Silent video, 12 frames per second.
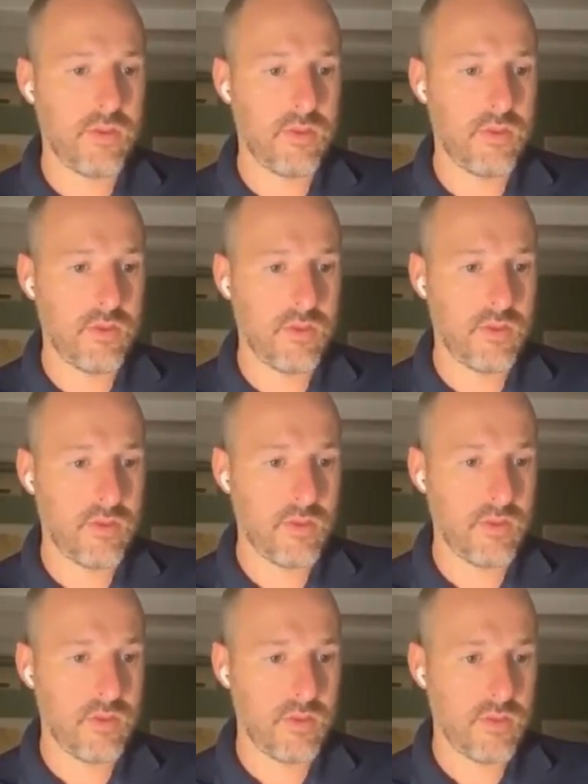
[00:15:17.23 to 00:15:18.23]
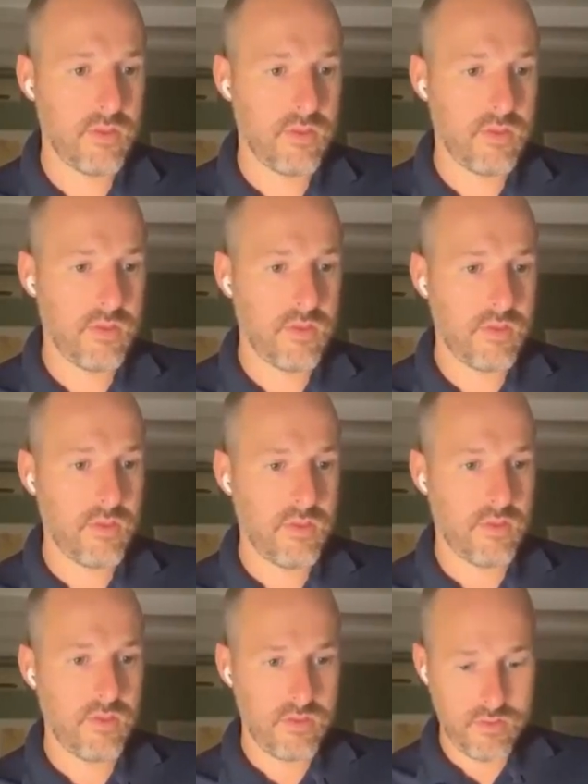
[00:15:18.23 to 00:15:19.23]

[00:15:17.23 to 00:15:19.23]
Nobody speaks.